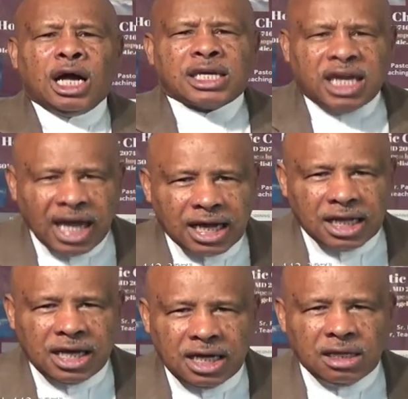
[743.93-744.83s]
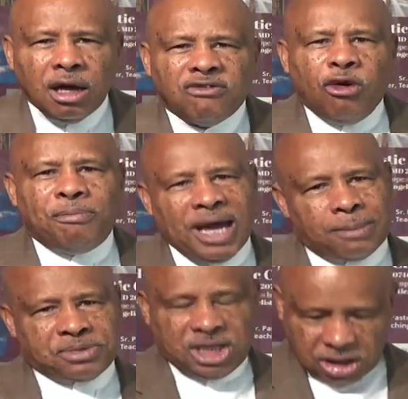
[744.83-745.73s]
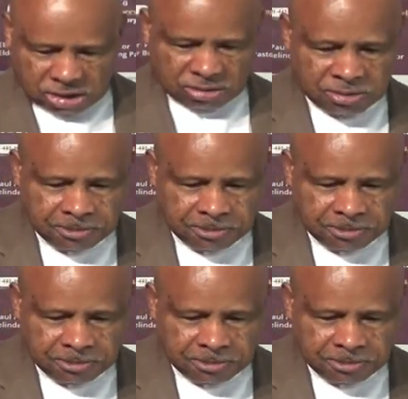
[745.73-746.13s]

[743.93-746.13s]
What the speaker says: candidate for baptism,